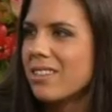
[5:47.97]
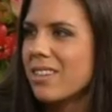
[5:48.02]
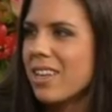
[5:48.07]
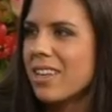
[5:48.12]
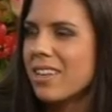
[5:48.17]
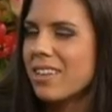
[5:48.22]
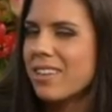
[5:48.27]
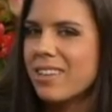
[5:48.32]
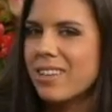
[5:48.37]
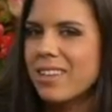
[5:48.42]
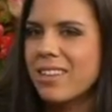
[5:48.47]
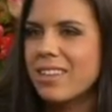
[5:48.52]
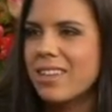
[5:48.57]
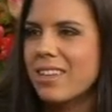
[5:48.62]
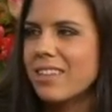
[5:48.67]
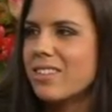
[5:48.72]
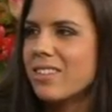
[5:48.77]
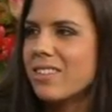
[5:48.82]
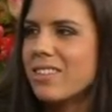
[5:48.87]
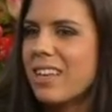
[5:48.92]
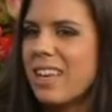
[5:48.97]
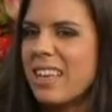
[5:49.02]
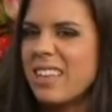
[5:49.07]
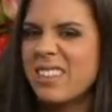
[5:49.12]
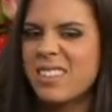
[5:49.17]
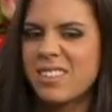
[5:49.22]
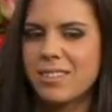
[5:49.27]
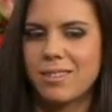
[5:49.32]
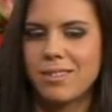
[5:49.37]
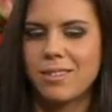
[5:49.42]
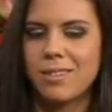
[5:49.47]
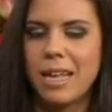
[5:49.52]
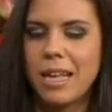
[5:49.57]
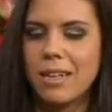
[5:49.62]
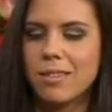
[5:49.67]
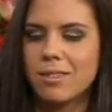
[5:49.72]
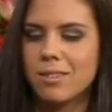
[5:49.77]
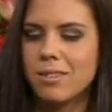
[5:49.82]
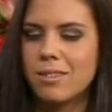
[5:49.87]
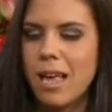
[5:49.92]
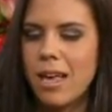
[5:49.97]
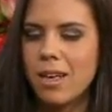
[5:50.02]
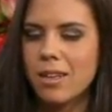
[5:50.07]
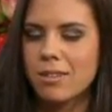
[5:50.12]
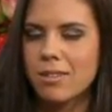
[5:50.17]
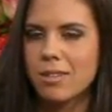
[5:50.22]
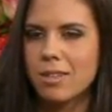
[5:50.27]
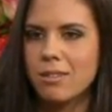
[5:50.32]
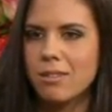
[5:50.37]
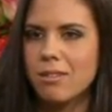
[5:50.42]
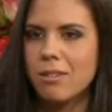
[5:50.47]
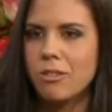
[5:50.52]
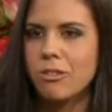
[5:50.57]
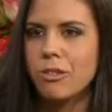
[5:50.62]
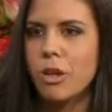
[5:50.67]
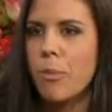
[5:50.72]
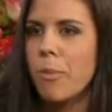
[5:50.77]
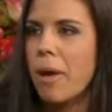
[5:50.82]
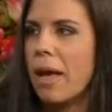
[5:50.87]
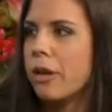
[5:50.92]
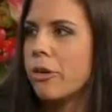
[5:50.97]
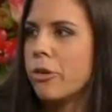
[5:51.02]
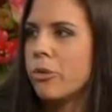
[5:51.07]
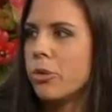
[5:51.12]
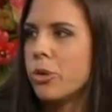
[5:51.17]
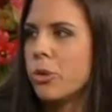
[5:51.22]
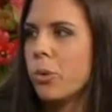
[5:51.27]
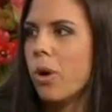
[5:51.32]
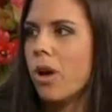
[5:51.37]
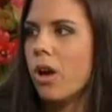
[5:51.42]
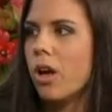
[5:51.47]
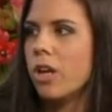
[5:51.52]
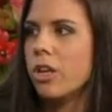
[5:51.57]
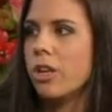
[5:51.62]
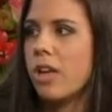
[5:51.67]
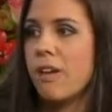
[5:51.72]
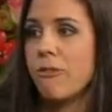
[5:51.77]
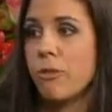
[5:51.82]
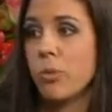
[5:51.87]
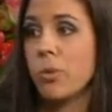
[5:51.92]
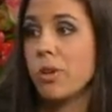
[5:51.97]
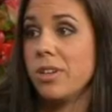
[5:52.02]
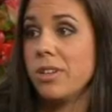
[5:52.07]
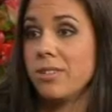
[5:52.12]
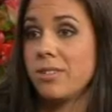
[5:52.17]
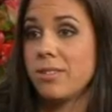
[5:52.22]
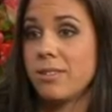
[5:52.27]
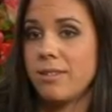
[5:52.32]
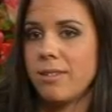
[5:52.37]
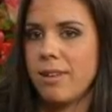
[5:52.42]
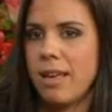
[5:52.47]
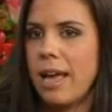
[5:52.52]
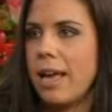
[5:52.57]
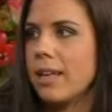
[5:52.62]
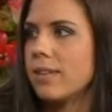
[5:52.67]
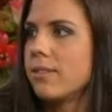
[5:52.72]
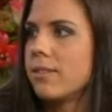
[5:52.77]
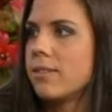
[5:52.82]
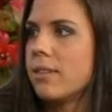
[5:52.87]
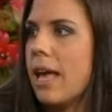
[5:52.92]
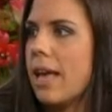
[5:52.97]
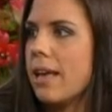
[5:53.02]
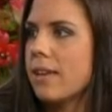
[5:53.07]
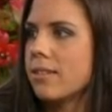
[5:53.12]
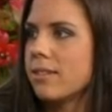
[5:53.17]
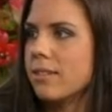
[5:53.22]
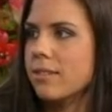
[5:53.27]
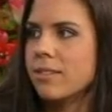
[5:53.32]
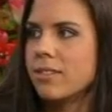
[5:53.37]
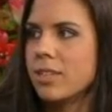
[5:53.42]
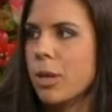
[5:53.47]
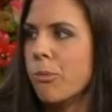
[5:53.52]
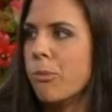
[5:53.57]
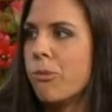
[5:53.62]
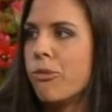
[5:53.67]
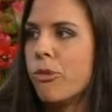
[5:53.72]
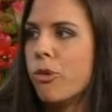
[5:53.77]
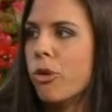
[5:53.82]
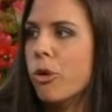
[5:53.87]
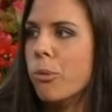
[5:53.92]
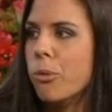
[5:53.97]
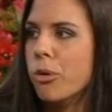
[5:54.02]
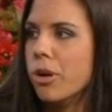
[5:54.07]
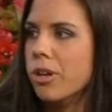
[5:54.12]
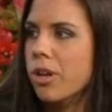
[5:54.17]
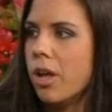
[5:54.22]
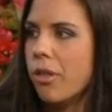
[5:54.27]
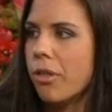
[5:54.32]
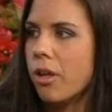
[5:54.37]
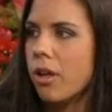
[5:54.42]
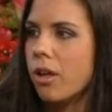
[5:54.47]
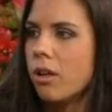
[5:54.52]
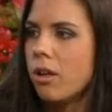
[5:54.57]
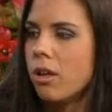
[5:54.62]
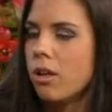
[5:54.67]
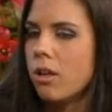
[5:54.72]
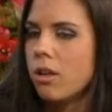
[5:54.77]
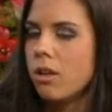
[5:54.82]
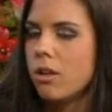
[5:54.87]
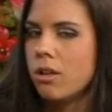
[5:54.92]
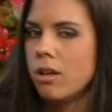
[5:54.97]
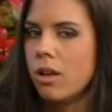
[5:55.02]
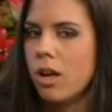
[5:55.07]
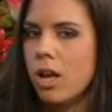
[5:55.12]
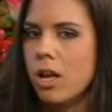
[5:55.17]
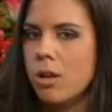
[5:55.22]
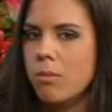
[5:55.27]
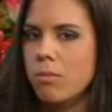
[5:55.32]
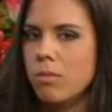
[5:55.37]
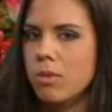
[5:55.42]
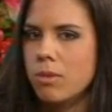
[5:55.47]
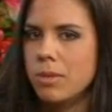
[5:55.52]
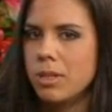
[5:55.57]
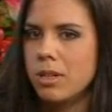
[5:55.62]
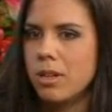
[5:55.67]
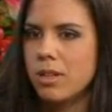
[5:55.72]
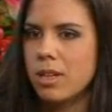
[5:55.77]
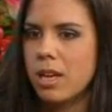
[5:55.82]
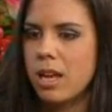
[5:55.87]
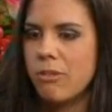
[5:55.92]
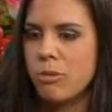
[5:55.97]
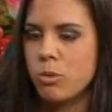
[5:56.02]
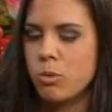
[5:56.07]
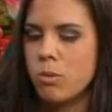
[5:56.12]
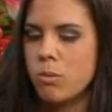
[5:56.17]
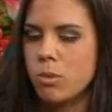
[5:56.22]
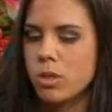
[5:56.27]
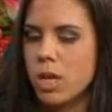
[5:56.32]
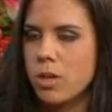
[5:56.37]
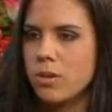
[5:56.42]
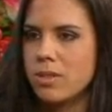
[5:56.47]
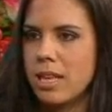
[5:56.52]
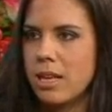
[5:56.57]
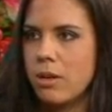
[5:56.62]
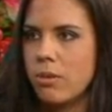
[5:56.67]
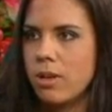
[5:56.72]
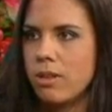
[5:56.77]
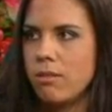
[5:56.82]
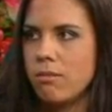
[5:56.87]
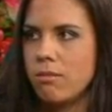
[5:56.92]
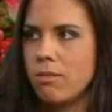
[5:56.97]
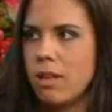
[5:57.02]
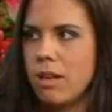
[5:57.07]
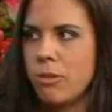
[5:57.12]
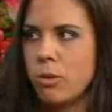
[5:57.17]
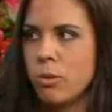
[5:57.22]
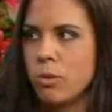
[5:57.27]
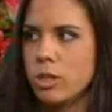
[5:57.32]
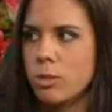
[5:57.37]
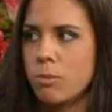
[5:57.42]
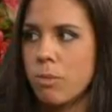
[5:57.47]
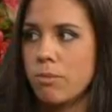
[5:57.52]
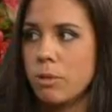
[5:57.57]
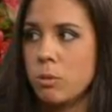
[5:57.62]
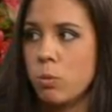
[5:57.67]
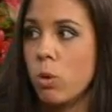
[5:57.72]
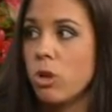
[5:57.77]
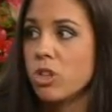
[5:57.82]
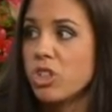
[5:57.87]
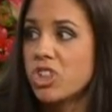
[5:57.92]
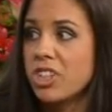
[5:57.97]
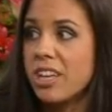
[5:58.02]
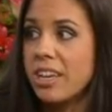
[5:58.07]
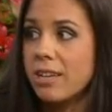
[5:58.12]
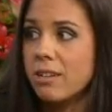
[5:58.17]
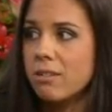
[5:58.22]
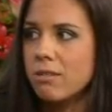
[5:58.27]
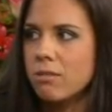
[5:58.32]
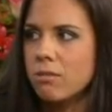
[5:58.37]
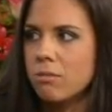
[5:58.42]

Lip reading: It's like, at the end of the day, sex is sex, and no matter who you are, everyone has had sex in some form or another. I mean, like, everyone goes out and everyone's probably watched it.